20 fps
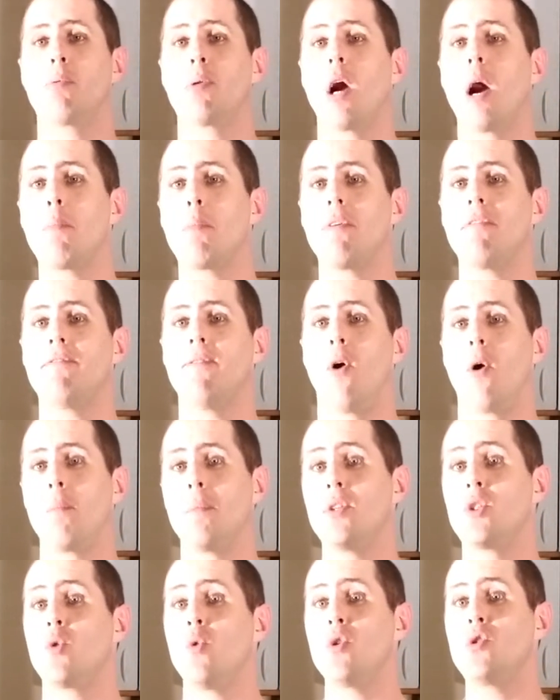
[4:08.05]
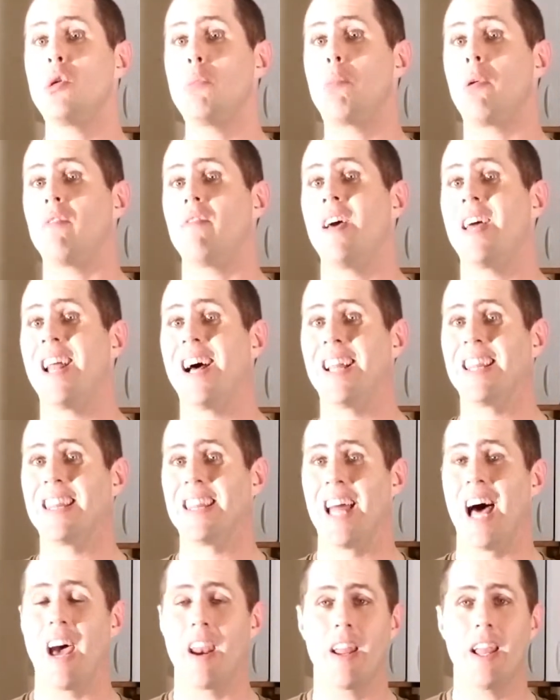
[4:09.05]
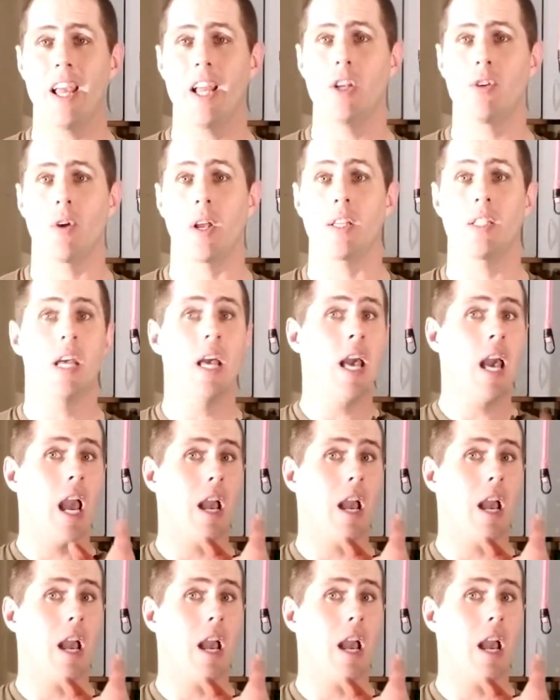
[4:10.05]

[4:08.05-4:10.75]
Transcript: Proper form is going to prevent a lot of injuries.